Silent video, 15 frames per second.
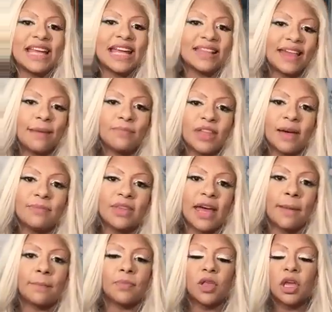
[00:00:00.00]
saying them.
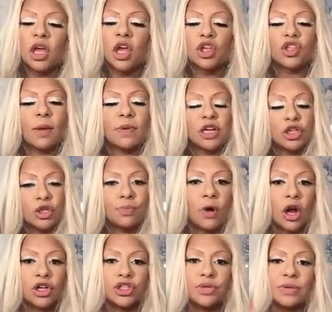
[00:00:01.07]
So I'm going to do
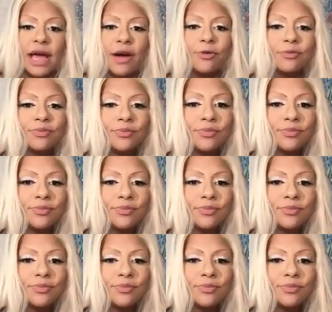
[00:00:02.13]
part two now.